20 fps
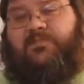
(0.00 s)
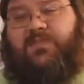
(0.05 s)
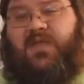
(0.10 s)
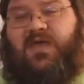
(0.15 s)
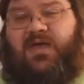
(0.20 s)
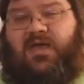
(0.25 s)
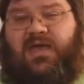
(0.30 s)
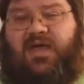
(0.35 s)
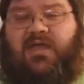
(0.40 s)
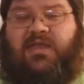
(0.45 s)

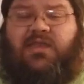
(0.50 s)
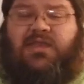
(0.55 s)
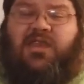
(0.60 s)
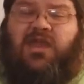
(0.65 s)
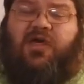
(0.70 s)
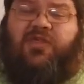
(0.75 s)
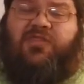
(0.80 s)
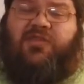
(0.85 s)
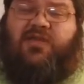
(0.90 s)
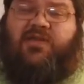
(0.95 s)
Again,
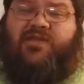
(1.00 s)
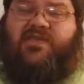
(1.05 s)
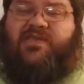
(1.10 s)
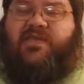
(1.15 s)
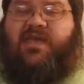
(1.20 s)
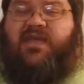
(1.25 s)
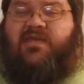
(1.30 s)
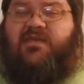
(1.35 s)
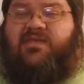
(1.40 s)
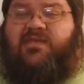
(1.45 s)
nothing
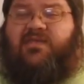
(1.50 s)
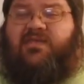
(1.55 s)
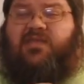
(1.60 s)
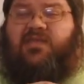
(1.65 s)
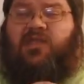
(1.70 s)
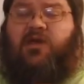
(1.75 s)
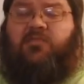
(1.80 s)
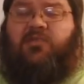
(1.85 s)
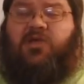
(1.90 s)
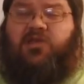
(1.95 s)
says
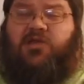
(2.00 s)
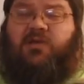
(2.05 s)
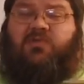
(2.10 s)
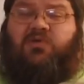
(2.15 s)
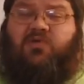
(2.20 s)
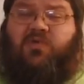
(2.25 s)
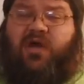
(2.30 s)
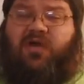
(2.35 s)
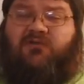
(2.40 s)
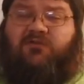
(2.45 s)

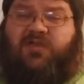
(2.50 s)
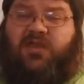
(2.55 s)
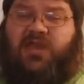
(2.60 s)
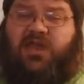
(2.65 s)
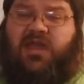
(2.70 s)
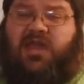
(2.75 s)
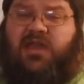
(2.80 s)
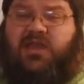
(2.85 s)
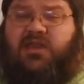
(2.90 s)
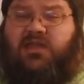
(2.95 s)
WWF in the
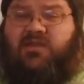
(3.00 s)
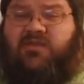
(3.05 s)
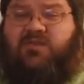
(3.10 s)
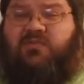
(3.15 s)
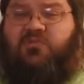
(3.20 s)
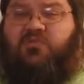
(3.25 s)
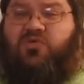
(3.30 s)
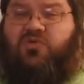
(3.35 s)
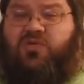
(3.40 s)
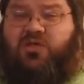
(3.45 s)

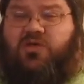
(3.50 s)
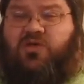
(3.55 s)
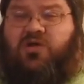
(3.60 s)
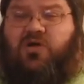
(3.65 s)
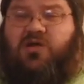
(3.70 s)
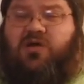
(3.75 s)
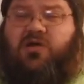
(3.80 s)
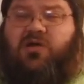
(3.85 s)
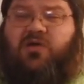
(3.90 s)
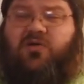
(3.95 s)
80s more than
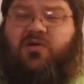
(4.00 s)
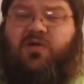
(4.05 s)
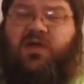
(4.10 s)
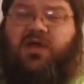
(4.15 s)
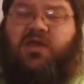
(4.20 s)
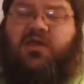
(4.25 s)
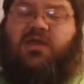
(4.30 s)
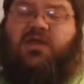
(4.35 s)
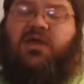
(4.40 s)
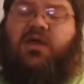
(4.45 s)
Hulk
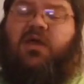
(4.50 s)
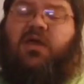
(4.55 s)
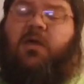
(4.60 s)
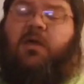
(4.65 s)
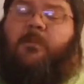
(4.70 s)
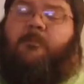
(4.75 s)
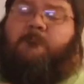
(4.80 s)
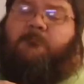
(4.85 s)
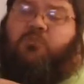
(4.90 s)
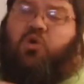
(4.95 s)
Hogan
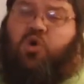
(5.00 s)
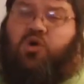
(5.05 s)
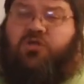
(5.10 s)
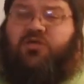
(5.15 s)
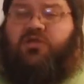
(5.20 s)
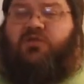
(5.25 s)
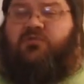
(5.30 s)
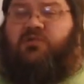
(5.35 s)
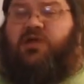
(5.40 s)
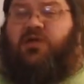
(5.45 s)
more
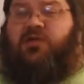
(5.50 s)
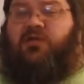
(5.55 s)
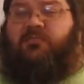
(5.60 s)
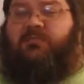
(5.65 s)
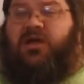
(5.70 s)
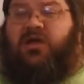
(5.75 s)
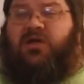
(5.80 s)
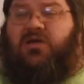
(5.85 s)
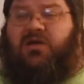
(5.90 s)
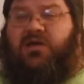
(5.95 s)
than real
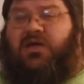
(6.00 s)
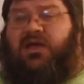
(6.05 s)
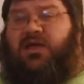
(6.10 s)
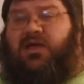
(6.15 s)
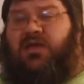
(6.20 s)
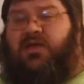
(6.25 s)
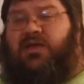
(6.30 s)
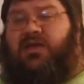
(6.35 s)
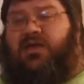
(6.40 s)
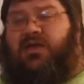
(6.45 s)

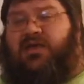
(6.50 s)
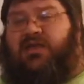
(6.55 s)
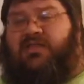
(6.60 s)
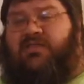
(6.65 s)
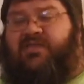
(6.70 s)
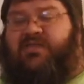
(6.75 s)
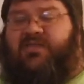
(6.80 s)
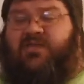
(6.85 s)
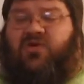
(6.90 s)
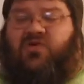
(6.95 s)
American.
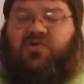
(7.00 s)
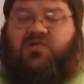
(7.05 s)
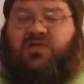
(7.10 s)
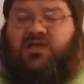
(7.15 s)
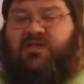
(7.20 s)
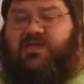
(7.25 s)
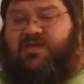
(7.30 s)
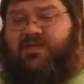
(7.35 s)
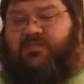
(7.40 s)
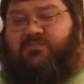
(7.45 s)
It's a song
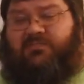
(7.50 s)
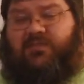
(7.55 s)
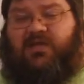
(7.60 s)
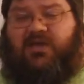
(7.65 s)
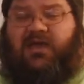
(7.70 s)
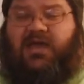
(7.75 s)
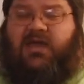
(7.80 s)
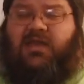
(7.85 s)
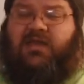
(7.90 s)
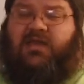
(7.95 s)
that's
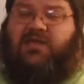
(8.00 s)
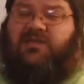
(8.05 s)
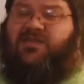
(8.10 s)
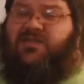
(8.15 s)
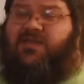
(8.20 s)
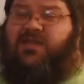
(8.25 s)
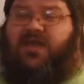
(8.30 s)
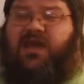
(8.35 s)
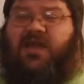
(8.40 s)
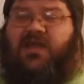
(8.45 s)
again
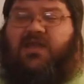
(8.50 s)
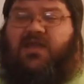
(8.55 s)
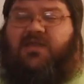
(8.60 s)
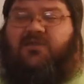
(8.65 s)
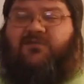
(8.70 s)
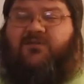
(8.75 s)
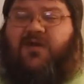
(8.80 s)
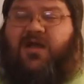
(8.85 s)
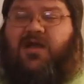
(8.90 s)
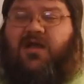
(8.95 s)
easily
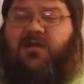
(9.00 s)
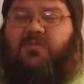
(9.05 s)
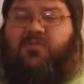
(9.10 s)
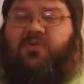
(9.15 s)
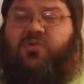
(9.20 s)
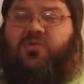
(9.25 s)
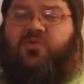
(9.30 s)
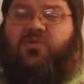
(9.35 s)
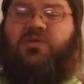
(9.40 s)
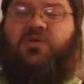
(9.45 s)

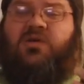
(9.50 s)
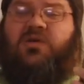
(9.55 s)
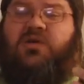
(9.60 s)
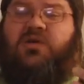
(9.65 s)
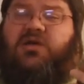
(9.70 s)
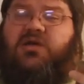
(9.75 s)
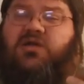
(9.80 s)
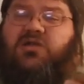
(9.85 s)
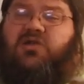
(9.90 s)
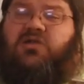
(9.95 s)
identifiable.
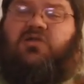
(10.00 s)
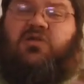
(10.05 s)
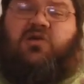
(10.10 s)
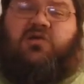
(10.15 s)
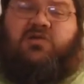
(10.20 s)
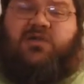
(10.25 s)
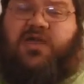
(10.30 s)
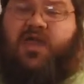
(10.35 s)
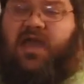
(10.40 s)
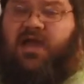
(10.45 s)
You
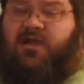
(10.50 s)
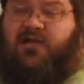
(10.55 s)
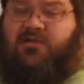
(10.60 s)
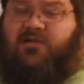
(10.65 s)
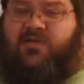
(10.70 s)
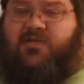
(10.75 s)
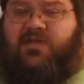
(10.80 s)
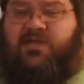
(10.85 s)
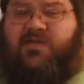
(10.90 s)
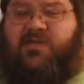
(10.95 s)
know the
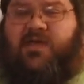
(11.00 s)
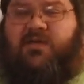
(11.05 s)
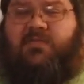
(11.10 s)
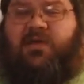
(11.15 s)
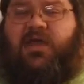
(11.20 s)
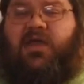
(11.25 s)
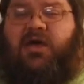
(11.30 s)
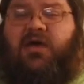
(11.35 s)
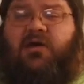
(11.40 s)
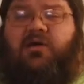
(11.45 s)
character that's
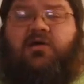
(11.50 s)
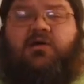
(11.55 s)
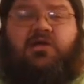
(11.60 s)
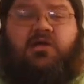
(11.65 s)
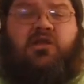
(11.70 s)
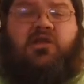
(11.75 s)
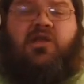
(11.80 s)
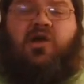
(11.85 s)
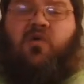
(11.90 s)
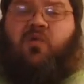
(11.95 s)
coming out.
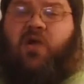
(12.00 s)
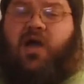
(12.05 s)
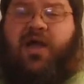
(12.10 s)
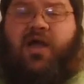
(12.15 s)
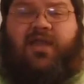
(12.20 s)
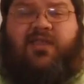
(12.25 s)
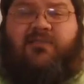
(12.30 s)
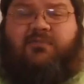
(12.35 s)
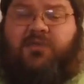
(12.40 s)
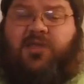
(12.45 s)
You know
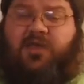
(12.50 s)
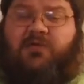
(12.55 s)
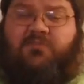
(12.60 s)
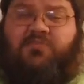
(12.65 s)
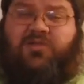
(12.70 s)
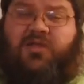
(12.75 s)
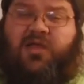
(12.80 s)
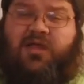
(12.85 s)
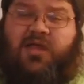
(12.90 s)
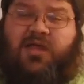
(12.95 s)
why it's being
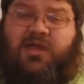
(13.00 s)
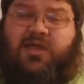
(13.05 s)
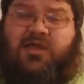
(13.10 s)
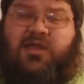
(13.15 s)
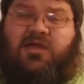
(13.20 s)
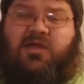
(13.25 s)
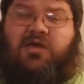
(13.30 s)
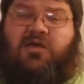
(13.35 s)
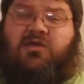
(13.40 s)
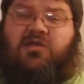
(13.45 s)
played.
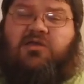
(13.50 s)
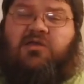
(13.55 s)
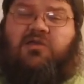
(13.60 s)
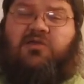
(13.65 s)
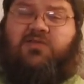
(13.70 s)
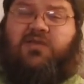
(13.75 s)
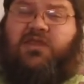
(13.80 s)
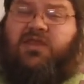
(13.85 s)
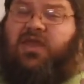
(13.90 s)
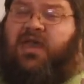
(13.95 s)
You
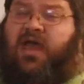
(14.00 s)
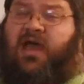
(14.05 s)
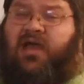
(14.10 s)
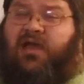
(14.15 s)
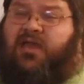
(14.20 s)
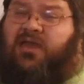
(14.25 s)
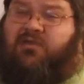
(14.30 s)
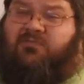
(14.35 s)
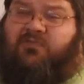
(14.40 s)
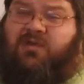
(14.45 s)
know that the
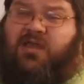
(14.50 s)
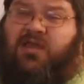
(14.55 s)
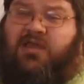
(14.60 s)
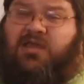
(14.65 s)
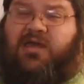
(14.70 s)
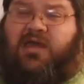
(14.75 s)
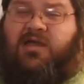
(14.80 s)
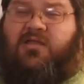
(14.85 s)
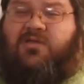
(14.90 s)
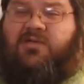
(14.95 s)
guy in the red
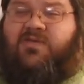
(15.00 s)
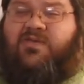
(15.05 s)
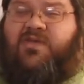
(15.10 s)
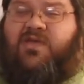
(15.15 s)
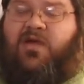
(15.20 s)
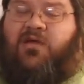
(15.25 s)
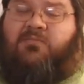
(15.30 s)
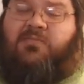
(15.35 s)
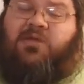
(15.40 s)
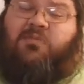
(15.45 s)
and yellow is
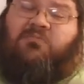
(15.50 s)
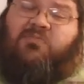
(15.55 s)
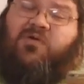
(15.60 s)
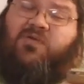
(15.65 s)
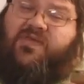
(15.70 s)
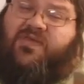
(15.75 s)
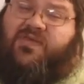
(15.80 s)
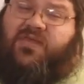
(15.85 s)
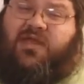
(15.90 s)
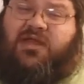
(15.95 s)
coming,
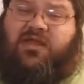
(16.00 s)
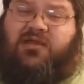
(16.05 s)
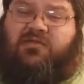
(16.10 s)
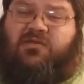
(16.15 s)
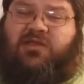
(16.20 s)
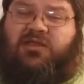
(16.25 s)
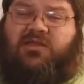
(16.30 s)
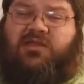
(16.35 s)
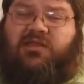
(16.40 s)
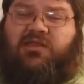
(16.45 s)
most
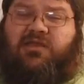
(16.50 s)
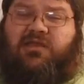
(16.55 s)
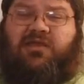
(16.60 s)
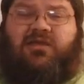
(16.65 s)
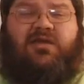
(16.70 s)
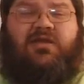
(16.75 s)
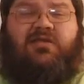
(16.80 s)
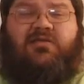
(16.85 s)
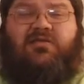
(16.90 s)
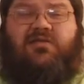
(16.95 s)
likely to de-
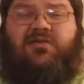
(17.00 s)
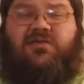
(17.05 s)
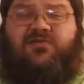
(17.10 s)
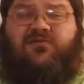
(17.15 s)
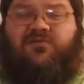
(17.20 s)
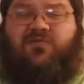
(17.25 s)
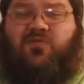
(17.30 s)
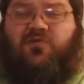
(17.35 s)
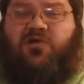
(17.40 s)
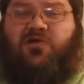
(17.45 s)

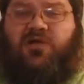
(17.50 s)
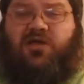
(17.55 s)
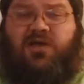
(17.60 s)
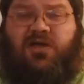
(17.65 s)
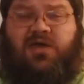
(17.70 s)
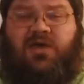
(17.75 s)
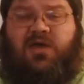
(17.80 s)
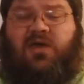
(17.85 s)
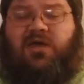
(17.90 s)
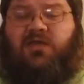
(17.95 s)

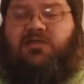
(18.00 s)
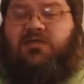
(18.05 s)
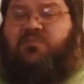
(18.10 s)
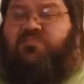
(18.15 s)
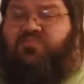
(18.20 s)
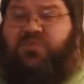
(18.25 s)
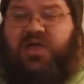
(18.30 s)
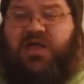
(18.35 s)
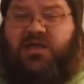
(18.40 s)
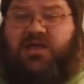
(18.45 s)
destroy the
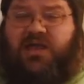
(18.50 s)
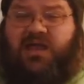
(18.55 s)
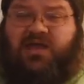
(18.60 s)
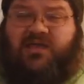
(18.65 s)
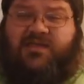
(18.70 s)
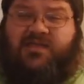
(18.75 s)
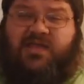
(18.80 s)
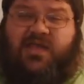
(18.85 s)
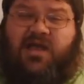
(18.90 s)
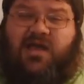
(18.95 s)
big
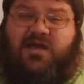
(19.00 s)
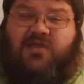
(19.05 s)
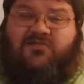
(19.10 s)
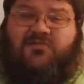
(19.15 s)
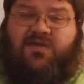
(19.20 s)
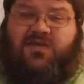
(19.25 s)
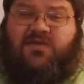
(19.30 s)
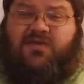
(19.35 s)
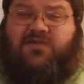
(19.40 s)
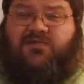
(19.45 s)
nasty
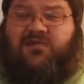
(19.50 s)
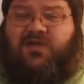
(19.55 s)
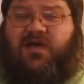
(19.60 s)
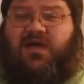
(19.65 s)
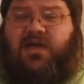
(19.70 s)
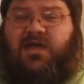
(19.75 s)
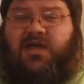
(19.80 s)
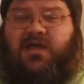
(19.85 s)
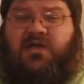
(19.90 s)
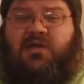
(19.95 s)
Andre the
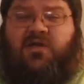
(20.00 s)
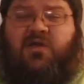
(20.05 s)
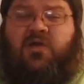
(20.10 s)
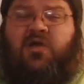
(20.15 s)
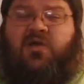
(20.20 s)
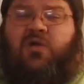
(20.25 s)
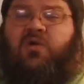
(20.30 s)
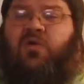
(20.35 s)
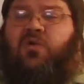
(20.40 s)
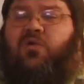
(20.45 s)
Giant,
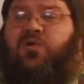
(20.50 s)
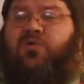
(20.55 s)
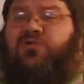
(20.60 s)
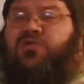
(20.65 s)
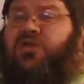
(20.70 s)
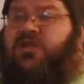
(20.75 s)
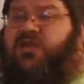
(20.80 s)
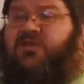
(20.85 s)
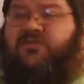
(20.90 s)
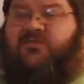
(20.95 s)
or
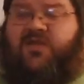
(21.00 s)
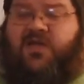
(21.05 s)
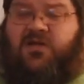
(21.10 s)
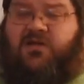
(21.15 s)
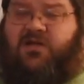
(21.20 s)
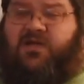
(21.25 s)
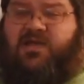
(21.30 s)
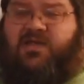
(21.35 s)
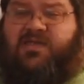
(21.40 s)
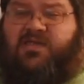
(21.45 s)
the
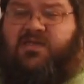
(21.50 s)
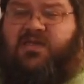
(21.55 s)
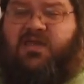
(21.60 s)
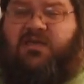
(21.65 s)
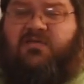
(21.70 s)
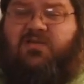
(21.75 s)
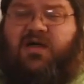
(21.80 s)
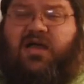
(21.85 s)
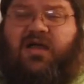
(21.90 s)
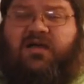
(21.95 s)
nefarious
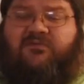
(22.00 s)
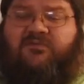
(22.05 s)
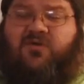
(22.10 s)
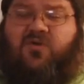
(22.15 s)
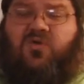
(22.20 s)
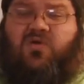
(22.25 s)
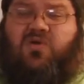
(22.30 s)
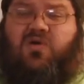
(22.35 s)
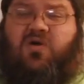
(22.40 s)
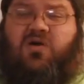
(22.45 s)
Nikolai
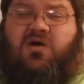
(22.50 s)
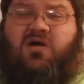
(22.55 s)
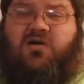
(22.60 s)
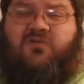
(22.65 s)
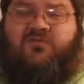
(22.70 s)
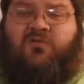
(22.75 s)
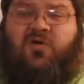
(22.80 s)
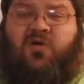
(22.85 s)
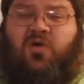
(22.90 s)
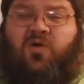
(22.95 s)

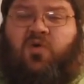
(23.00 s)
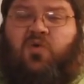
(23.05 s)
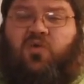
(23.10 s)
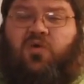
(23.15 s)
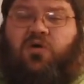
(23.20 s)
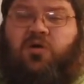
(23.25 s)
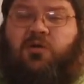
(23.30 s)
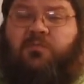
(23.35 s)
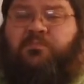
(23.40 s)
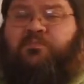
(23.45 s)
Volkoff,
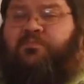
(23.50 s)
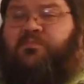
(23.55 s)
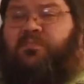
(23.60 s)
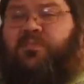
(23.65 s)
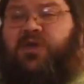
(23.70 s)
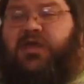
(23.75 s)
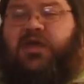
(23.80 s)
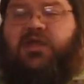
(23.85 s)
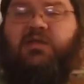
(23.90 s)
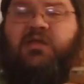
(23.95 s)
or
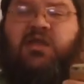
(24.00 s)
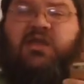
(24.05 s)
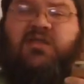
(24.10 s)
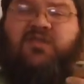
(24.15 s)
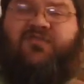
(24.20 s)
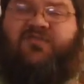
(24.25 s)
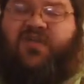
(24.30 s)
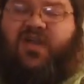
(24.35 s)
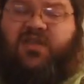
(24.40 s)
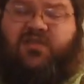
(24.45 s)
get
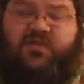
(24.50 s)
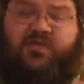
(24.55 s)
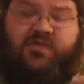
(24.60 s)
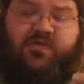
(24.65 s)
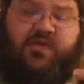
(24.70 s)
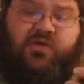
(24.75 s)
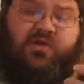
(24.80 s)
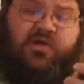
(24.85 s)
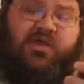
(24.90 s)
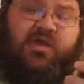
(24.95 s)
his vengeance
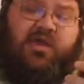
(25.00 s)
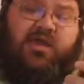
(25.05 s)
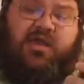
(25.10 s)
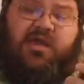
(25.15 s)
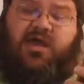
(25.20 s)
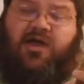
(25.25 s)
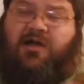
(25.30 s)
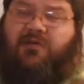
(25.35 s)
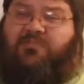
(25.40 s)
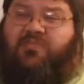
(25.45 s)
on King
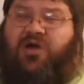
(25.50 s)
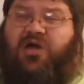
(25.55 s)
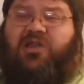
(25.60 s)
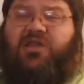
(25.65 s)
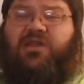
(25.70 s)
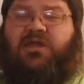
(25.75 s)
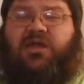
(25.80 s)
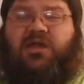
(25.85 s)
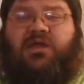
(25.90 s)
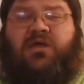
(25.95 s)
Kong
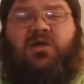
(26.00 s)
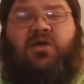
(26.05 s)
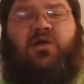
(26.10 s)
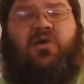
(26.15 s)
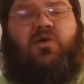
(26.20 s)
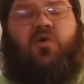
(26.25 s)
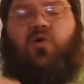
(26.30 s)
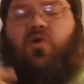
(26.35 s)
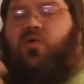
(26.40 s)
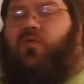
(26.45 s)
Bundy,
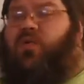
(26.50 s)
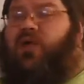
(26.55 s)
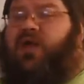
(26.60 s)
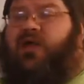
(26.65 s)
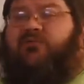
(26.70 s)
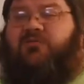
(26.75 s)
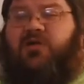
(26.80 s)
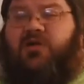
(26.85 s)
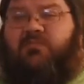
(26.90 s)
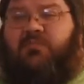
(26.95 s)
or
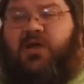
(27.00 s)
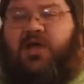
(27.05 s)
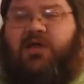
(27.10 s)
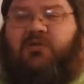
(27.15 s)
whatever it may